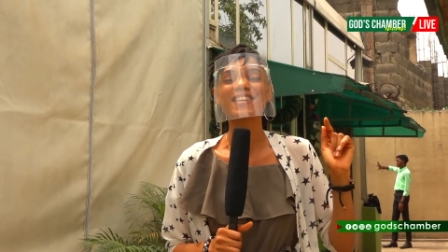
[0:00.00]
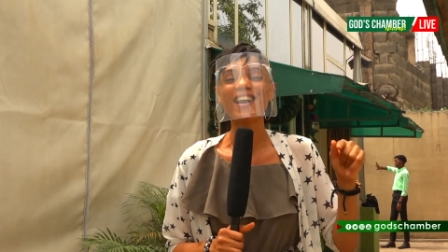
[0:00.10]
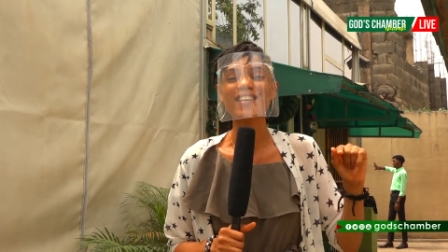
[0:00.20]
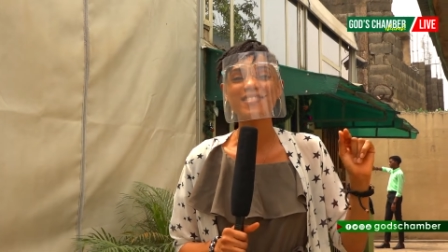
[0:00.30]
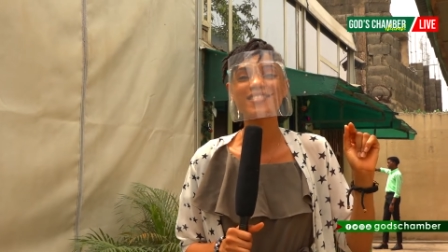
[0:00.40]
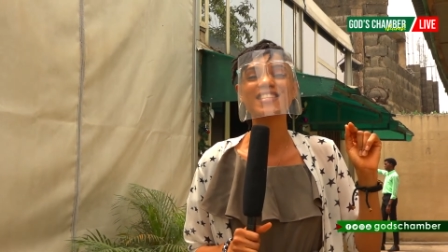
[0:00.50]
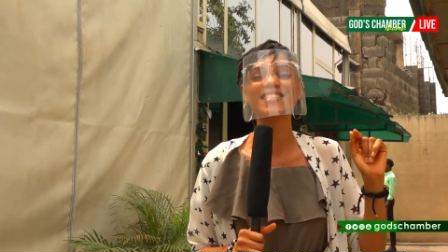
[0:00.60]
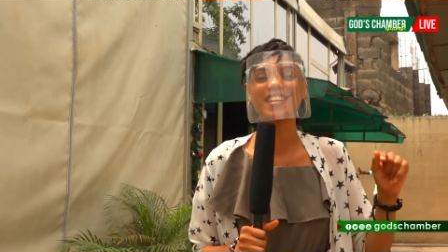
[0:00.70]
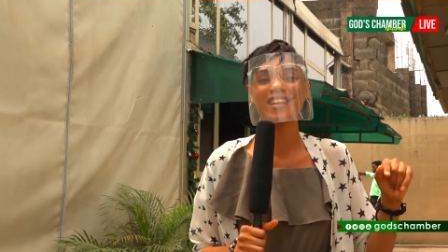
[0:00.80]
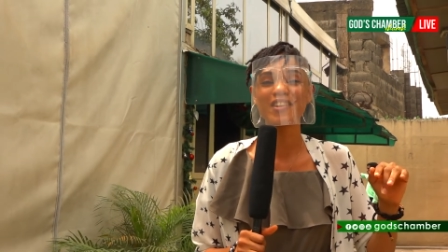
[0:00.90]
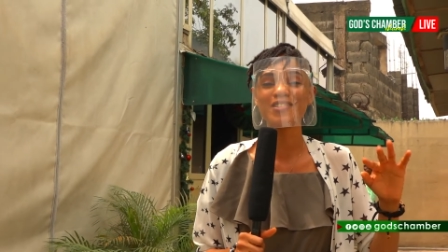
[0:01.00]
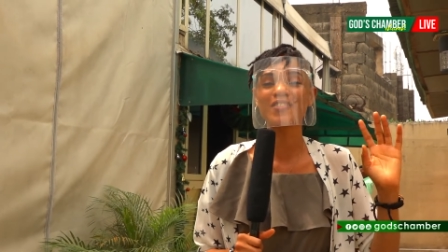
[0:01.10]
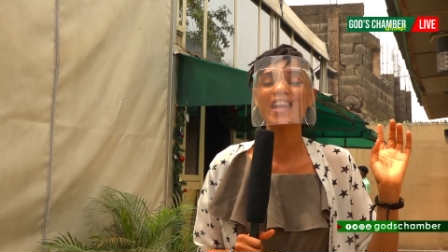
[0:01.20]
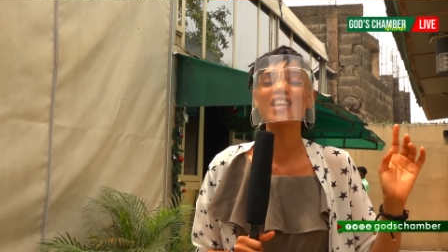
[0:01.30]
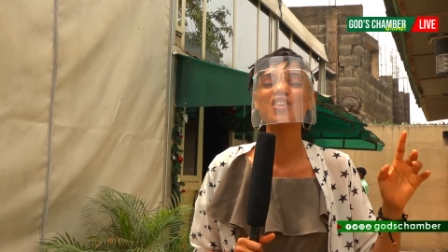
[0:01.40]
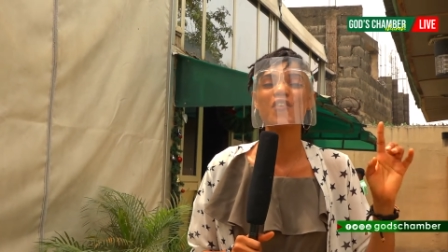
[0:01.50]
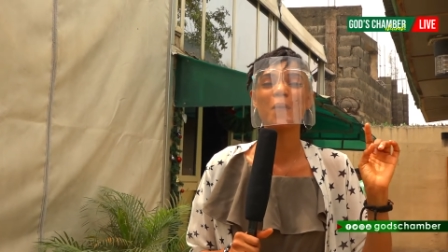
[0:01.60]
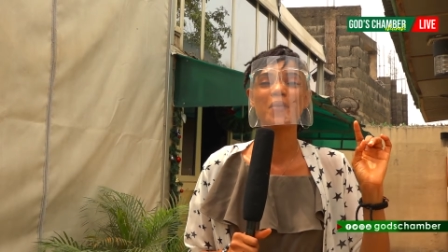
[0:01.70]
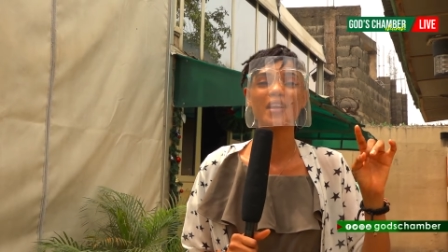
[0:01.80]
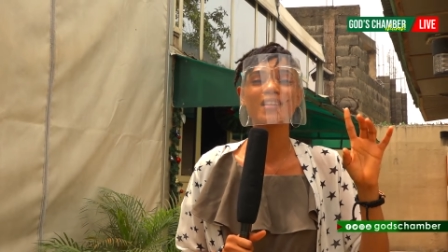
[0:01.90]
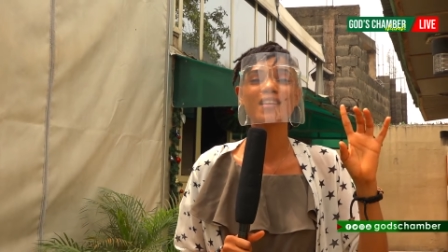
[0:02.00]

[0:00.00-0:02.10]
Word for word: to us, to this generation. Thank you for bringing